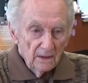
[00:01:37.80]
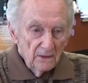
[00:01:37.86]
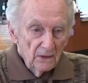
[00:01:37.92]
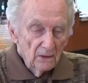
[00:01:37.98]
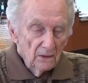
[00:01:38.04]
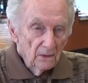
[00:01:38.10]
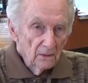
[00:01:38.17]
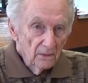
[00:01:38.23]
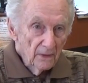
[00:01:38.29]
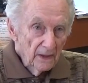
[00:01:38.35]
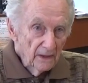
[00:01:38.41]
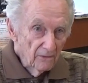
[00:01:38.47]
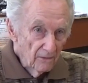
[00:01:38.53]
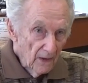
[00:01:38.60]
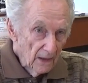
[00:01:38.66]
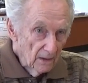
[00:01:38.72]
So
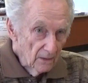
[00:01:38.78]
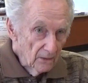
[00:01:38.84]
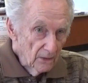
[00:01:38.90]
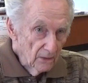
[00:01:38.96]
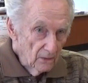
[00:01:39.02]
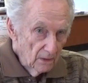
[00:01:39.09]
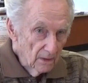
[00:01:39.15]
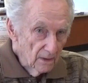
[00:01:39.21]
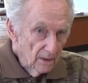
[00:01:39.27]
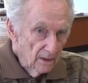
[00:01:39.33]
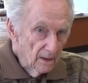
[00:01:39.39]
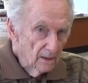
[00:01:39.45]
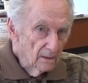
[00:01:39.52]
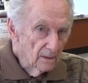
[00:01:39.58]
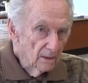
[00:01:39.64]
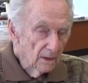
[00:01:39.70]
they follow you,
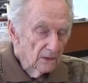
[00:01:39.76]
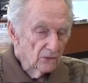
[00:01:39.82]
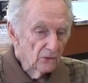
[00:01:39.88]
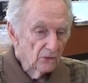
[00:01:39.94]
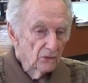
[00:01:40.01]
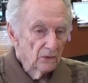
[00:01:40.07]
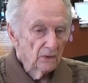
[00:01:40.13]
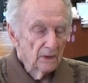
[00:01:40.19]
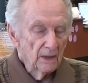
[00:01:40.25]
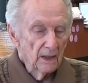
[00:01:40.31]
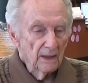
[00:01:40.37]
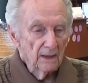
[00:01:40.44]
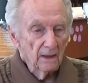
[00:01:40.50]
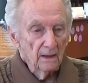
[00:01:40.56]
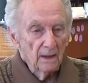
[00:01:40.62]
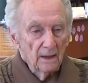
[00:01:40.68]
you know, and shoot you
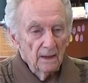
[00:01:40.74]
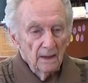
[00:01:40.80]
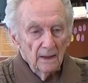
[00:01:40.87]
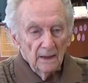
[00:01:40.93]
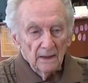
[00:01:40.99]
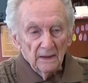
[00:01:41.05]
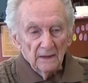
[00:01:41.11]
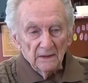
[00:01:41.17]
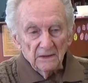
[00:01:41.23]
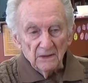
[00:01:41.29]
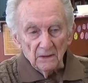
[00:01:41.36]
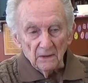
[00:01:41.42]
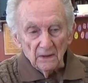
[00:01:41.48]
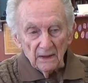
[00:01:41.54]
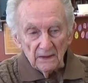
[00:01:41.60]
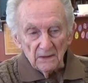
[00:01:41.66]
down.
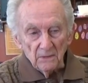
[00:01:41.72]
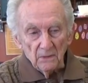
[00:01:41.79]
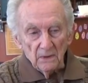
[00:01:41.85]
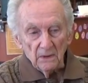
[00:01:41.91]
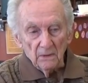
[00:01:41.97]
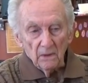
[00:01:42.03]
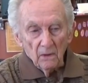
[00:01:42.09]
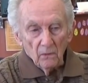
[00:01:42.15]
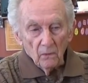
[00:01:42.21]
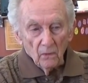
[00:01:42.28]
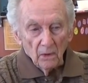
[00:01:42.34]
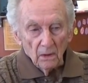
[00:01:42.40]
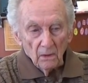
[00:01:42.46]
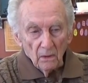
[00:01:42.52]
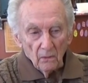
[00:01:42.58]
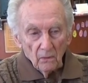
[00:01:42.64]
So as we
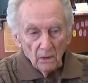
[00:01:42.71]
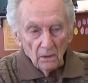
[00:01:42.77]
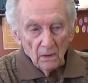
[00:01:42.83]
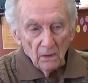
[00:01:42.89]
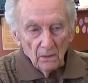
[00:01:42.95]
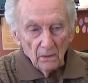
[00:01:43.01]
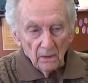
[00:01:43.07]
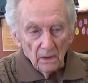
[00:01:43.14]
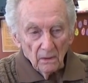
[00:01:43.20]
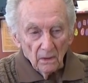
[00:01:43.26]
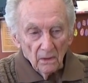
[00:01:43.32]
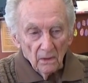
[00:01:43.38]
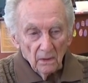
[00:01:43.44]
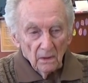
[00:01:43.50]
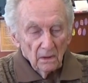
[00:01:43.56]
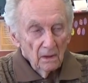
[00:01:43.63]
were, were going
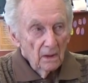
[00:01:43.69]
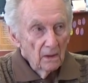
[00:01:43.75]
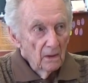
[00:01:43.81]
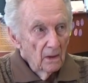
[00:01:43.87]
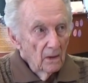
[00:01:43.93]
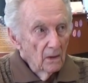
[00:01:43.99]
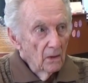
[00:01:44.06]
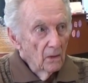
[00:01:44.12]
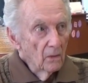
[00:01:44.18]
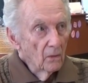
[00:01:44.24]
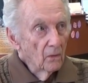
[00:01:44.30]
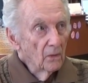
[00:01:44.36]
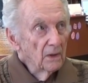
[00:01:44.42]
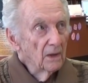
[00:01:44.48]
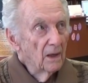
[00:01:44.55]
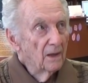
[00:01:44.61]
along,
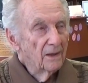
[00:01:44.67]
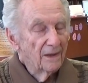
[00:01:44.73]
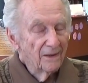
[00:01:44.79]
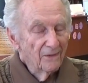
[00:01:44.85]
we,